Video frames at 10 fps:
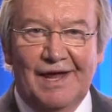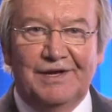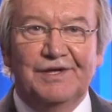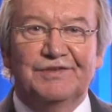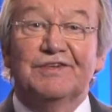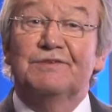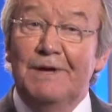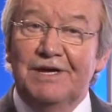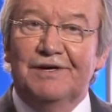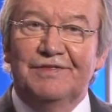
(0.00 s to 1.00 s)
and he's a
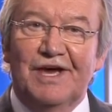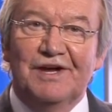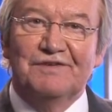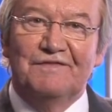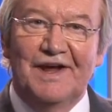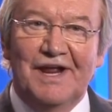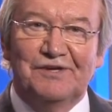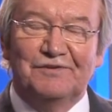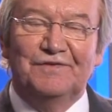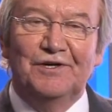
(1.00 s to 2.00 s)
speaker at the Asian
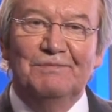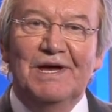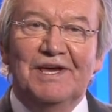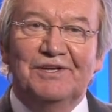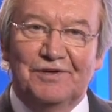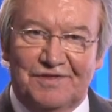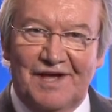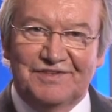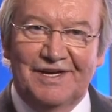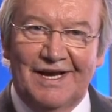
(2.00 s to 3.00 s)
Financial Forum
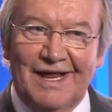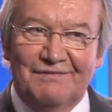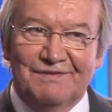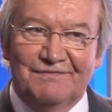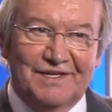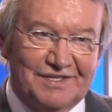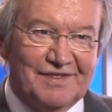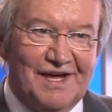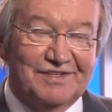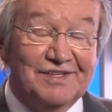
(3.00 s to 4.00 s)
2011. Victor,
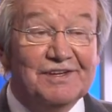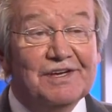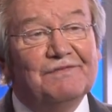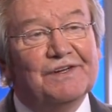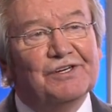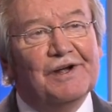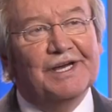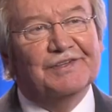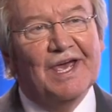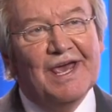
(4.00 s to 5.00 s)
thanks indeed for
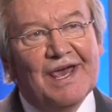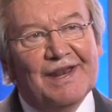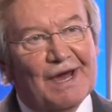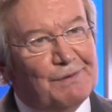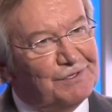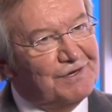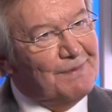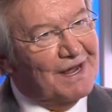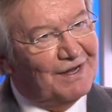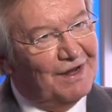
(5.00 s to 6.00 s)
joining us. Now, we're talking
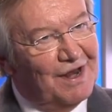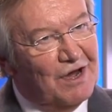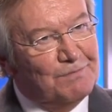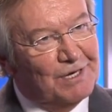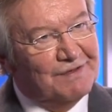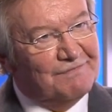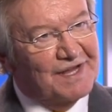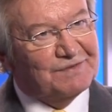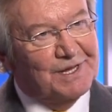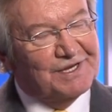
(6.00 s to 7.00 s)
about global
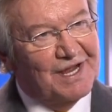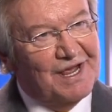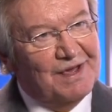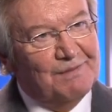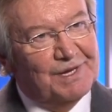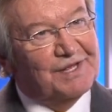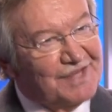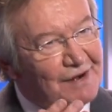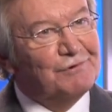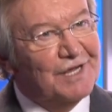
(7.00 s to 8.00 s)
investment, but does
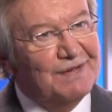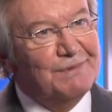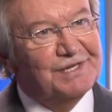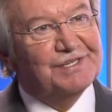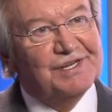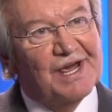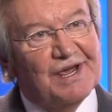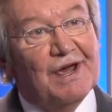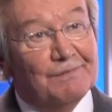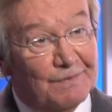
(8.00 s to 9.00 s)
that really mean
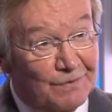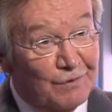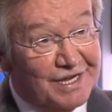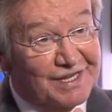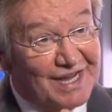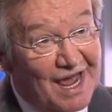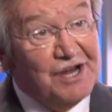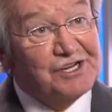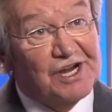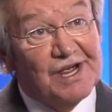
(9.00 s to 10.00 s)
today looking at
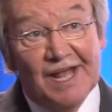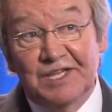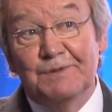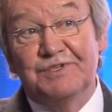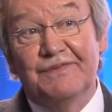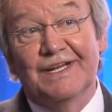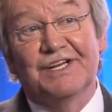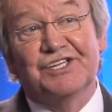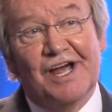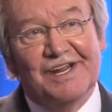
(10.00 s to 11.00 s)
Asia and
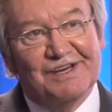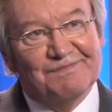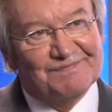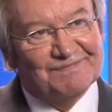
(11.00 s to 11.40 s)
specifically China?